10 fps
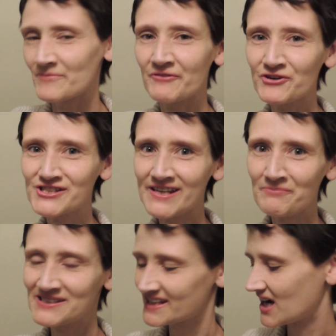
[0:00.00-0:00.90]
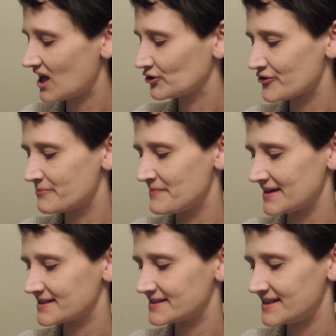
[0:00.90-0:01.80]
The first step is to color the
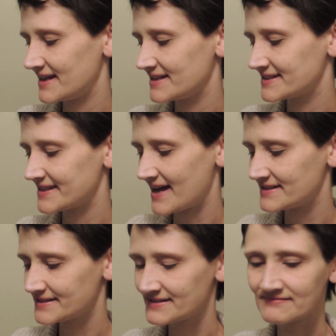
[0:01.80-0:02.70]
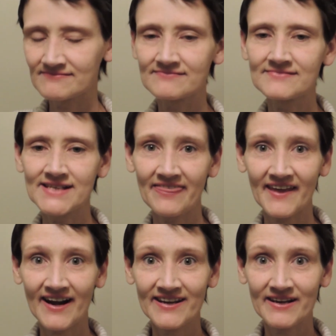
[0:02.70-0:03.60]
mix. It says
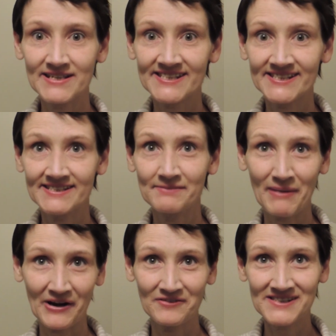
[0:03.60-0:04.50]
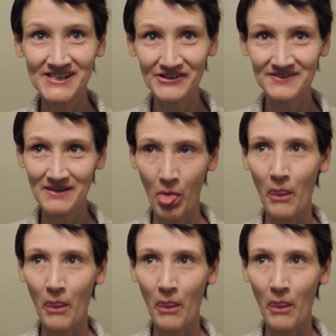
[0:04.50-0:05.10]
that I need pair of scissors.